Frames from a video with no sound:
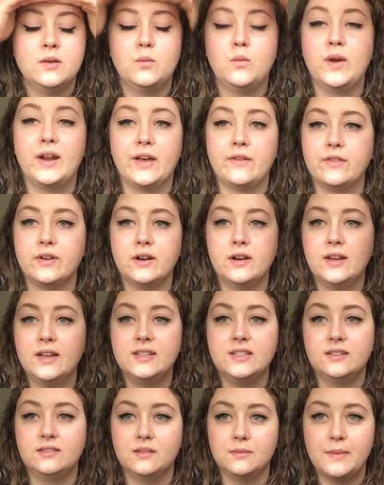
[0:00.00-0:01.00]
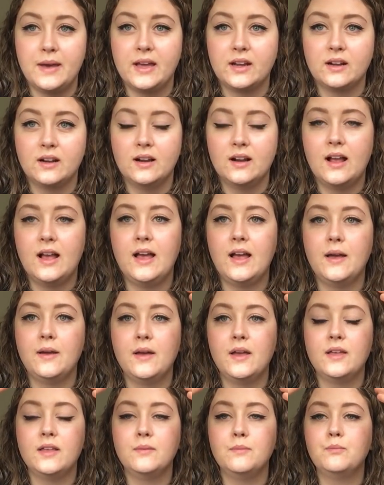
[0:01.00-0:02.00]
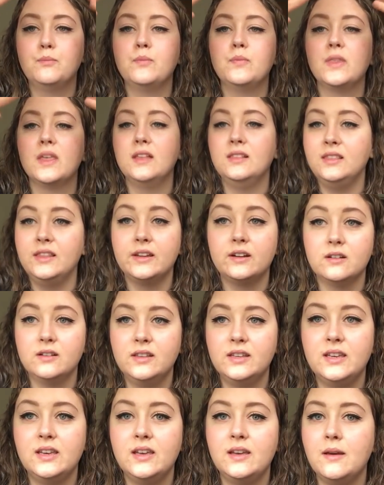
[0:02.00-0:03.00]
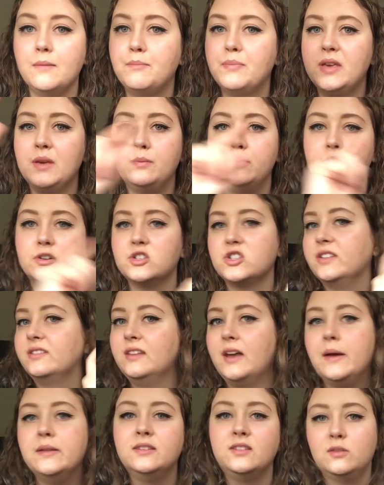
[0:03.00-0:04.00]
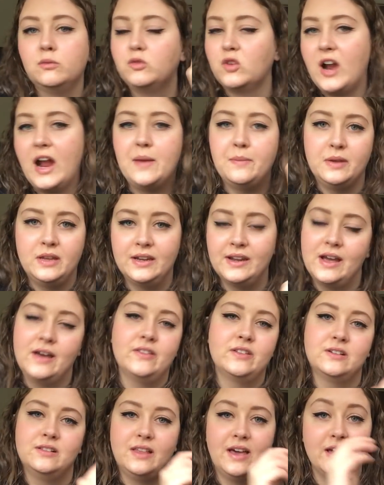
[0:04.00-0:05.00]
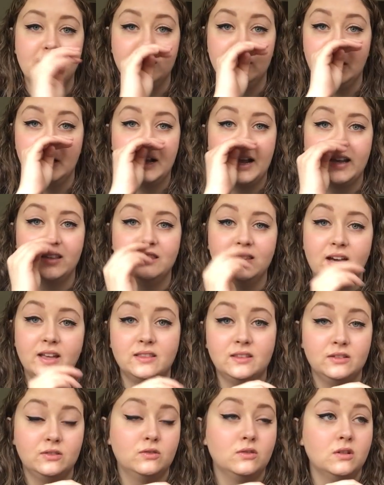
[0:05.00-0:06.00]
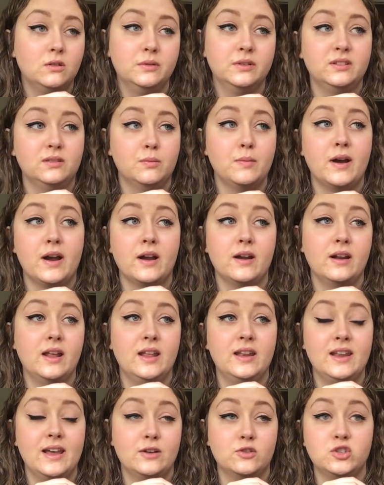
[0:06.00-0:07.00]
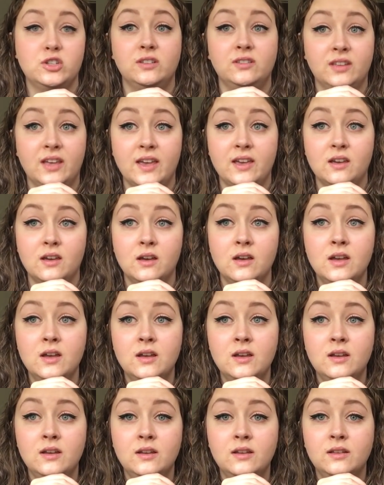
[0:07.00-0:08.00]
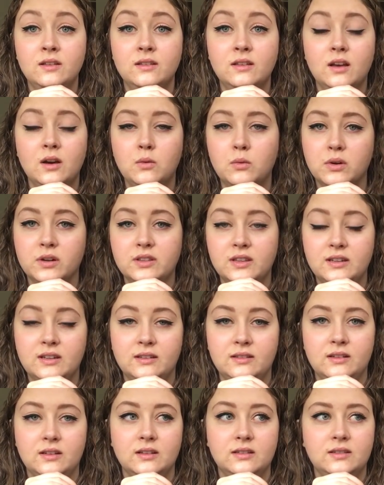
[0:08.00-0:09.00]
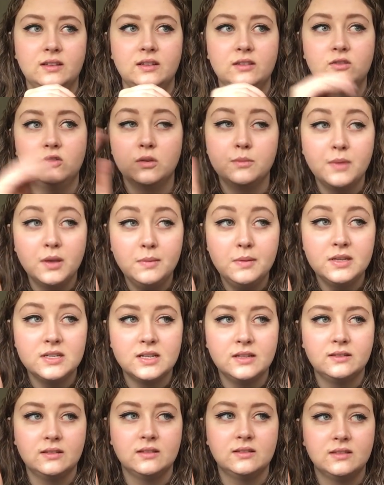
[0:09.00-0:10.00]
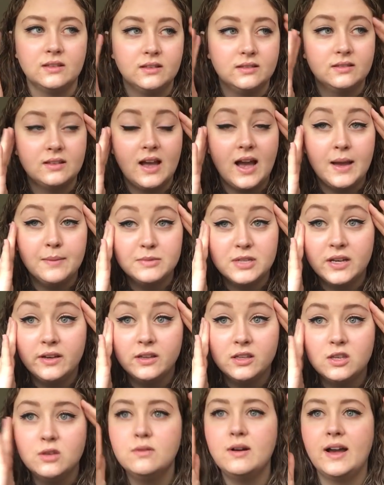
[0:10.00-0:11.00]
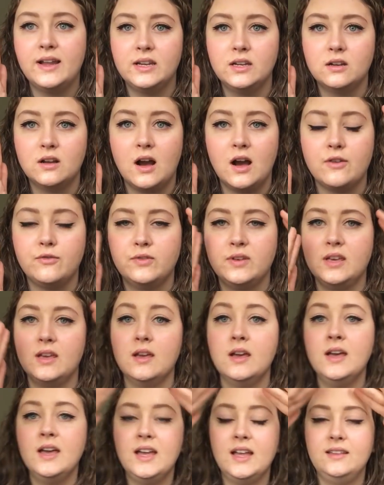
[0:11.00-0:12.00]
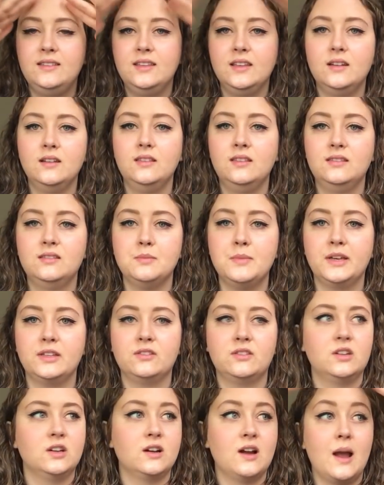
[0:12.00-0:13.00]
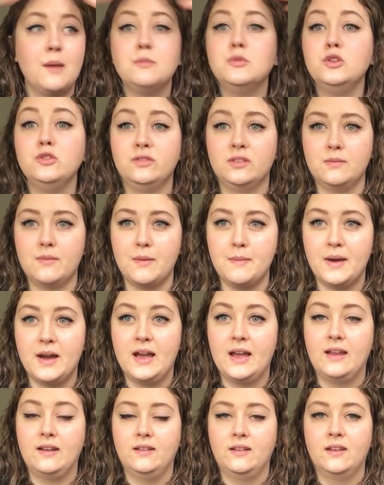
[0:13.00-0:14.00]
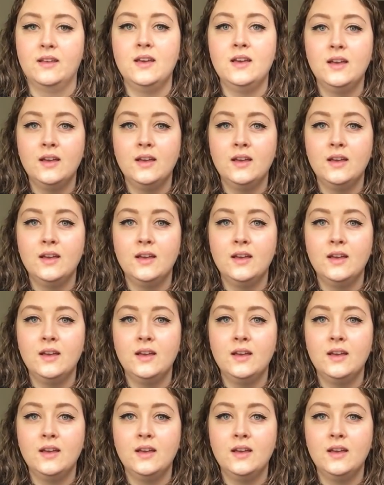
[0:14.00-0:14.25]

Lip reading: Whatever, it doesn't matter. Literally, people are just unsubscribing now. They're like, look, I thought this girl was smart, and now she's saying a word that doesn't exist. Or maybe it does exist. I'm telling you, I need coffee. It's the end of the semester. I'm losing my mind.